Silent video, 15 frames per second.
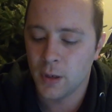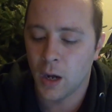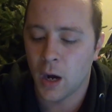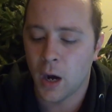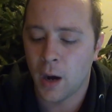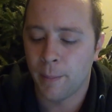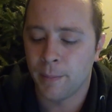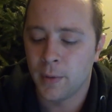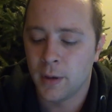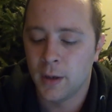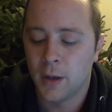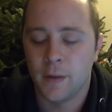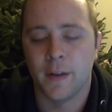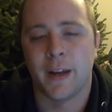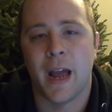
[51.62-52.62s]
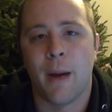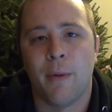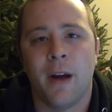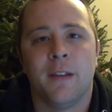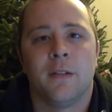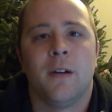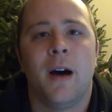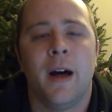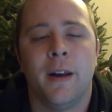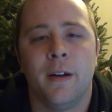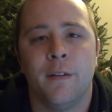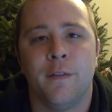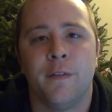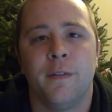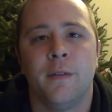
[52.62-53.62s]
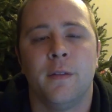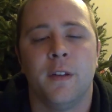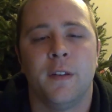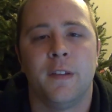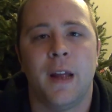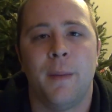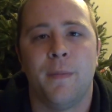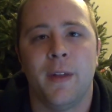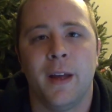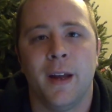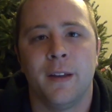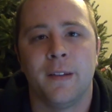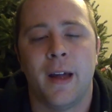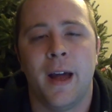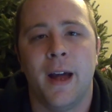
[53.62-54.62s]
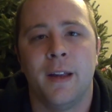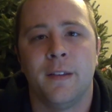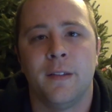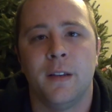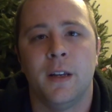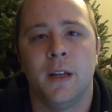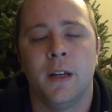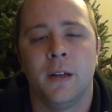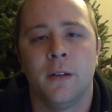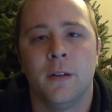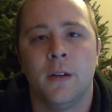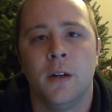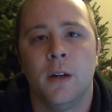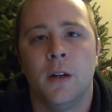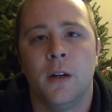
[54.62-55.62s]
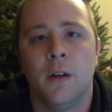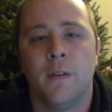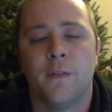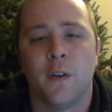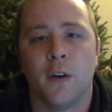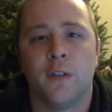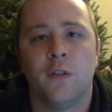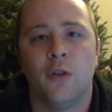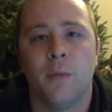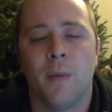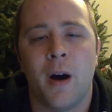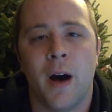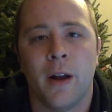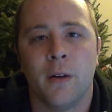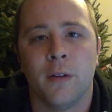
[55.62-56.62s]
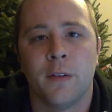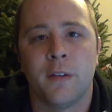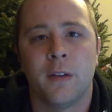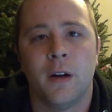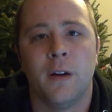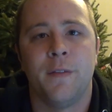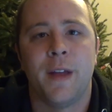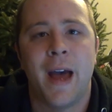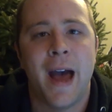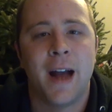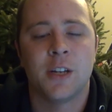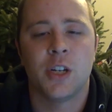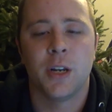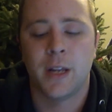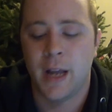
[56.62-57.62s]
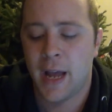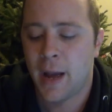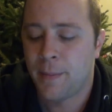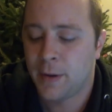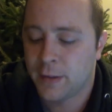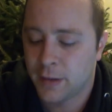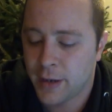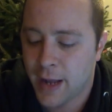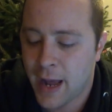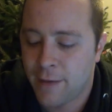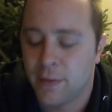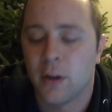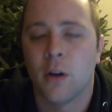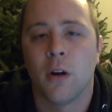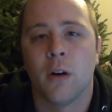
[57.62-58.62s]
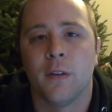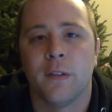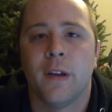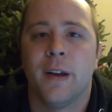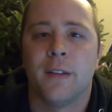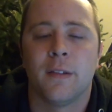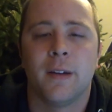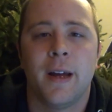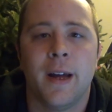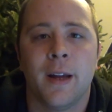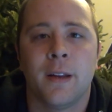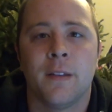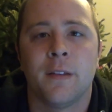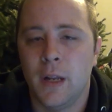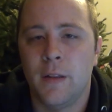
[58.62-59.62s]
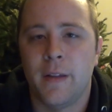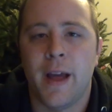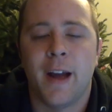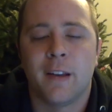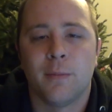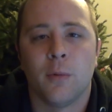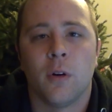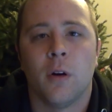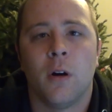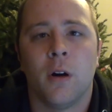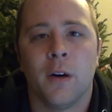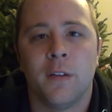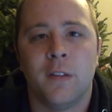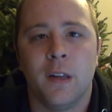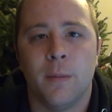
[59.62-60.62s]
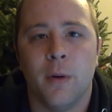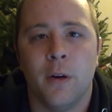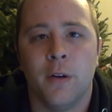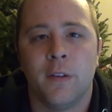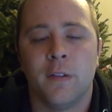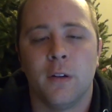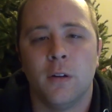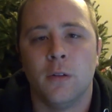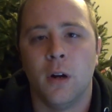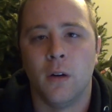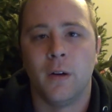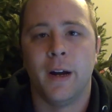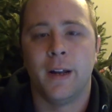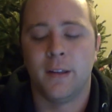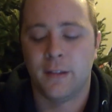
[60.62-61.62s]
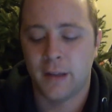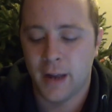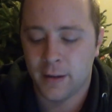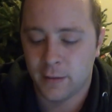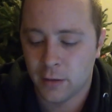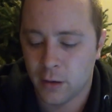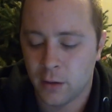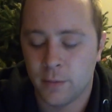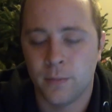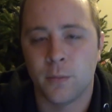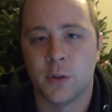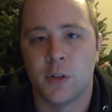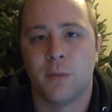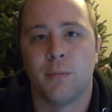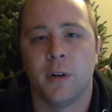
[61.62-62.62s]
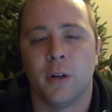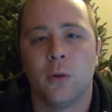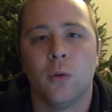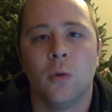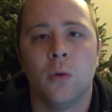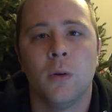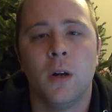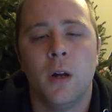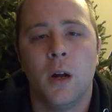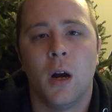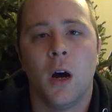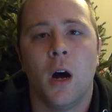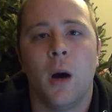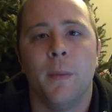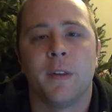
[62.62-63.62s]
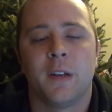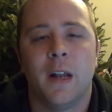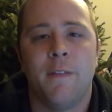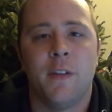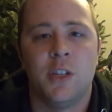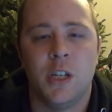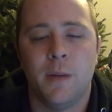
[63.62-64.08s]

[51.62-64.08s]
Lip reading: The camera has a lot of the same things as the first two models of the action cam. It's going to have the Carl Zeiss lens, the XMR CMOS low light sensor, which is pretty cool. It's going to have